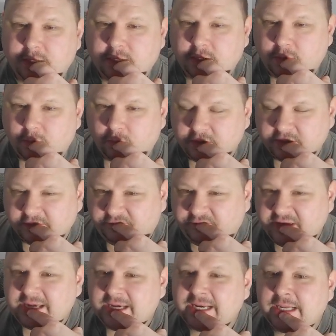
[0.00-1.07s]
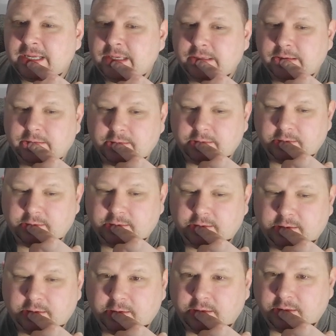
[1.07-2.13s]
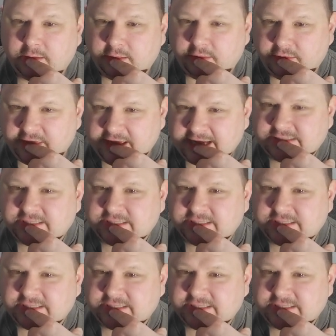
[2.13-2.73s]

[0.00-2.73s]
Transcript: We're defending, that's